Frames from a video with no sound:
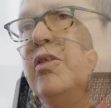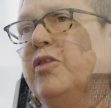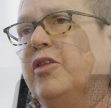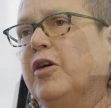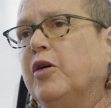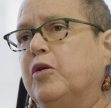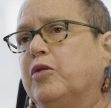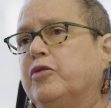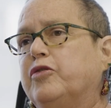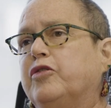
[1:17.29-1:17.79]

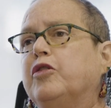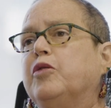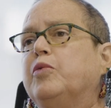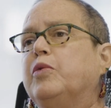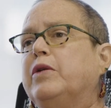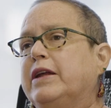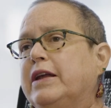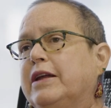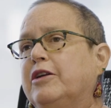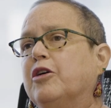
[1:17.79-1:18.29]
those who
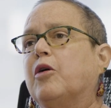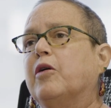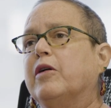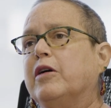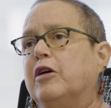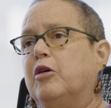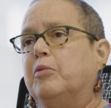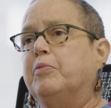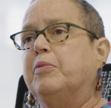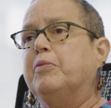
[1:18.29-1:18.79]
need our
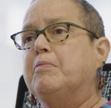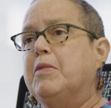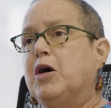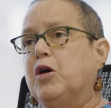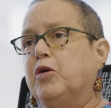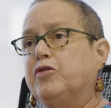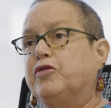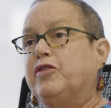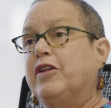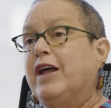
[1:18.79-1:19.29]
help
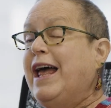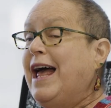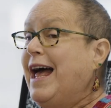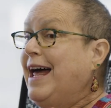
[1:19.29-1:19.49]
most